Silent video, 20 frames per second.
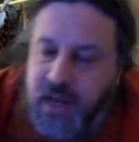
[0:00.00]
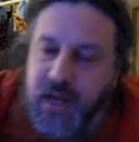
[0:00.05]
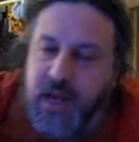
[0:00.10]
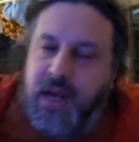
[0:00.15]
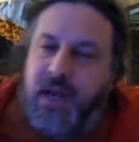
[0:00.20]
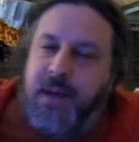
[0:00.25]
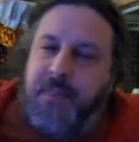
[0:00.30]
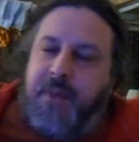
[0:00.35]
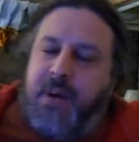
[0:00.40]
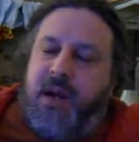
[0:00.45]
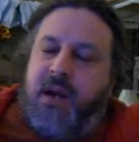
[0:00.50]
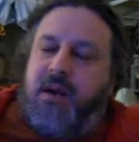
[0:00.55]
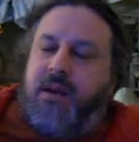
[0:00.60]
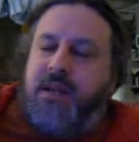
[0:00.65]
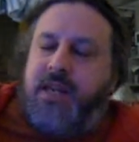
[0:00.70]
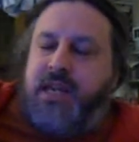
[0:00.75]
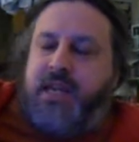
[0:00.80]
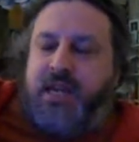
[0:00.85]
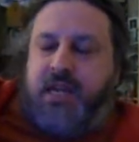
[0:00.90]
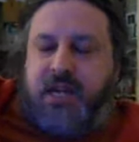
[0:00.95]
Uh,
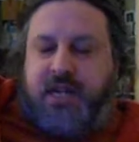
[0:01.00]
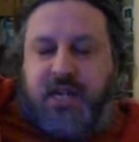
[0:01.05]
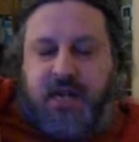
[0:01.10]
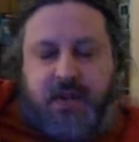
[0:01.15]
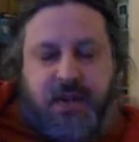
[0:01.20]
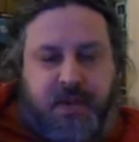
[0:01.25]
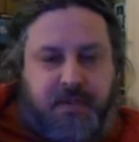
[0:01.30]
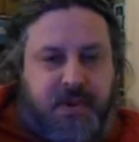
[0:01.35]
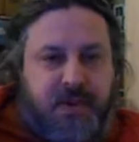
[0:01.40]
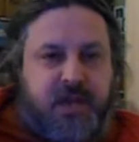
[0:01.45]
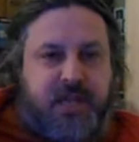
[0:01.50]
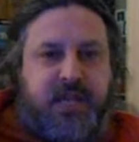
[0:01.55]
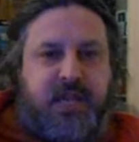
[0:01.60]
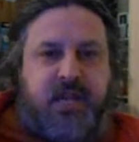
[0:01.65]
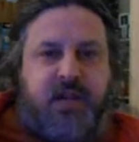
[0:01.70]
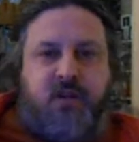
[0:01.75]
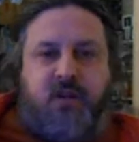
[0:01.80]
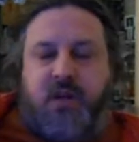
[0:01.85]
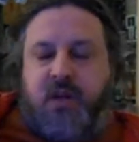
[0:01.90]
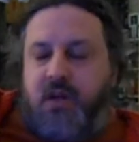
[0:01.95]
apparently, about a
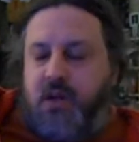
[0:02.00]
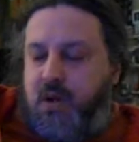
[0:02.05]
year